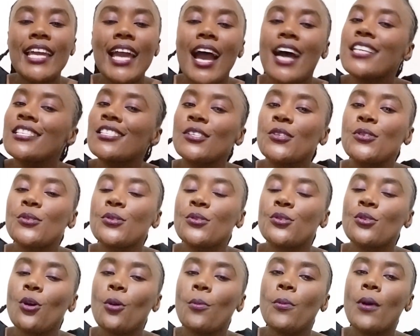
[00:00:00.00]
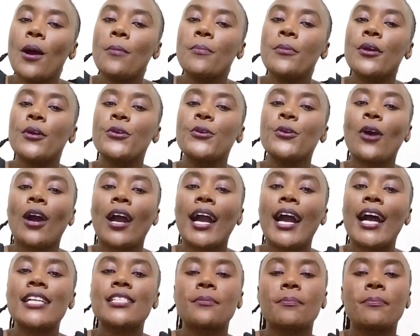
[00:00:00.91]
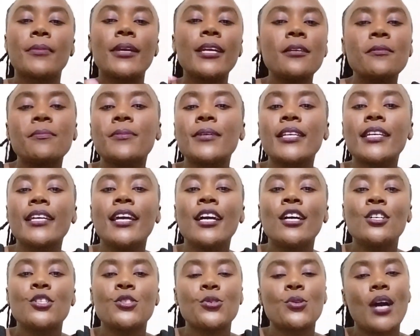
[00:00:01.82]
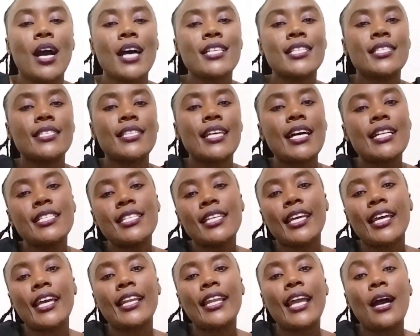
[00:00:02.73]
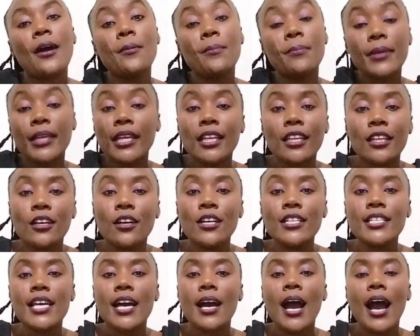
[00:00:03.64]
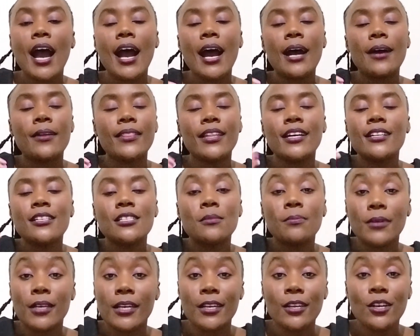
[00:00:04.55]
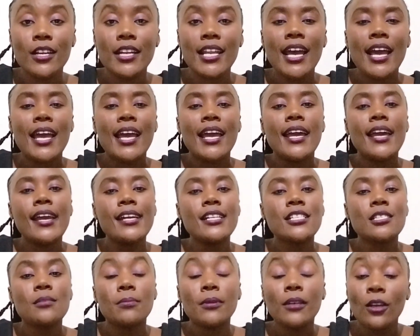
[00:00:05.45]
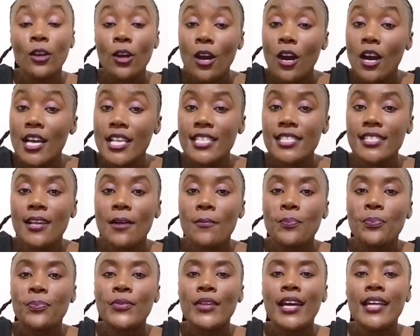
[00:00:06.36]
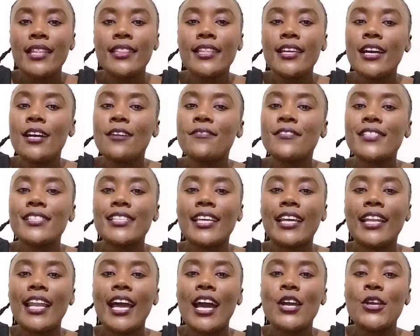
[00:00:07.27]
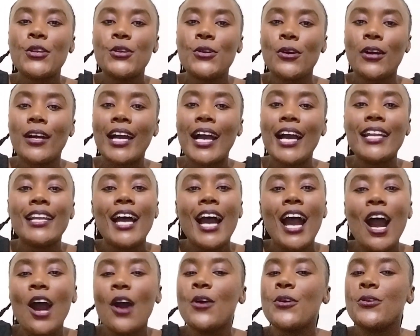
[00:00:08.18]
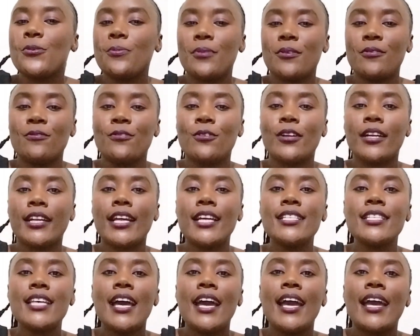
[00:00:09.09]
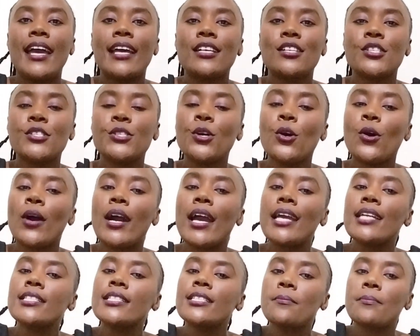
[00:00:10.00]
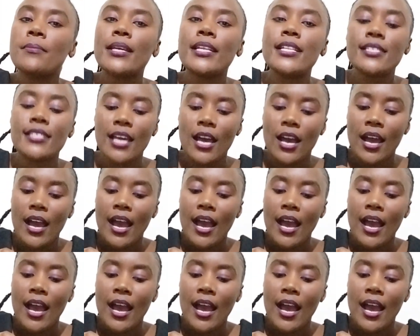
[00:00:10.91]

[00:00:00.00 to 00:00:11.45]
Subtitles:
ask you to top up your card maybe to a certain period? That is period. It's because they have seen your card, how you pay for it. So it means